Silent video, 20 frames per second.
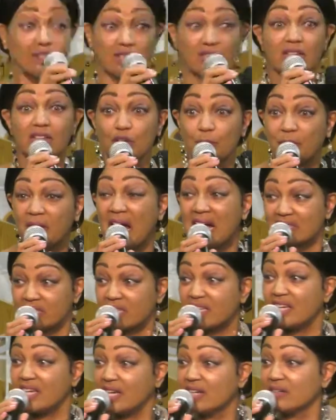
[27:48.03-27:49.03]
plot
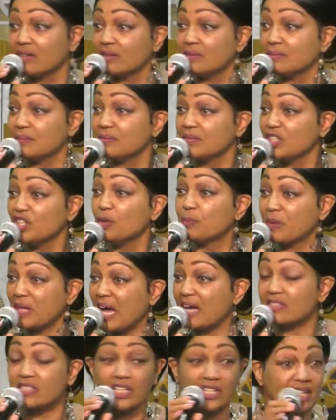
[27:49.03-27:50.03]

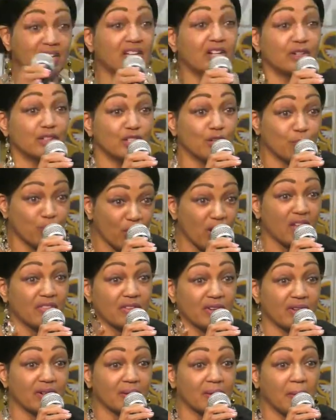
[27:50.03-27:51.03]
to kill your
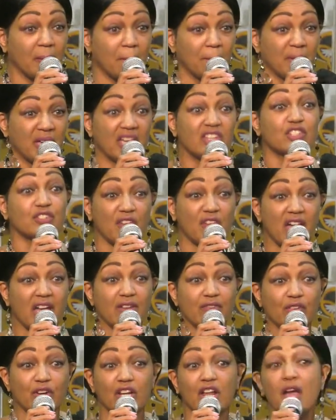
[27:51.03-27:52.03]
brother, his
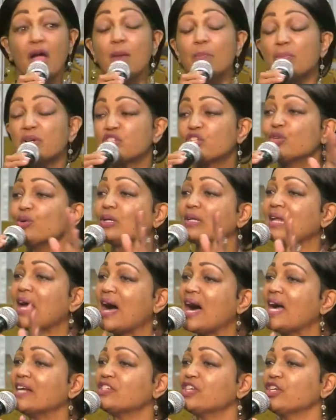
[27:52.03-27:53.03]
favorite, but you
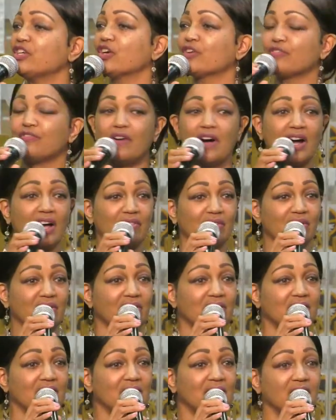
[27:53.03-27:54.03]
lie to your father.
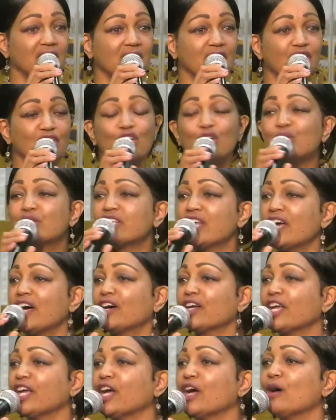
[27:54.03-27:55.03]
You tell
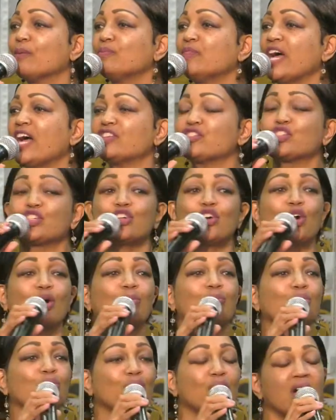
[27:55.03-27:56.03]
him that your
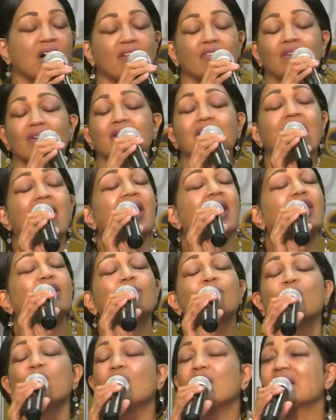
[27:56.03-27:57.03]
brother, an
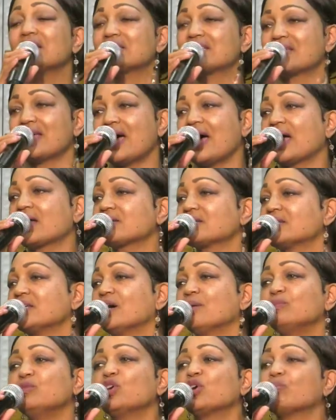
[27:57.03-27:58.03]
animal, attacked
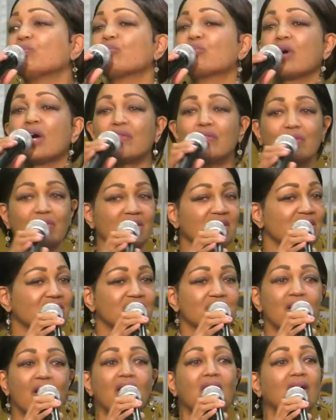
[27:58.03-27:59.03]
him. Your brother, he's
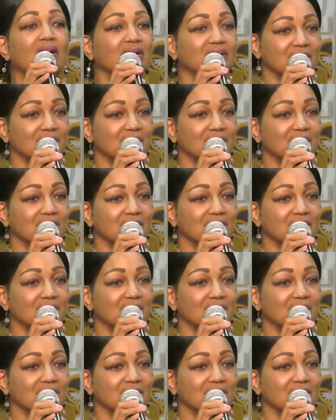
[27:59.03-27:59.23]
gone.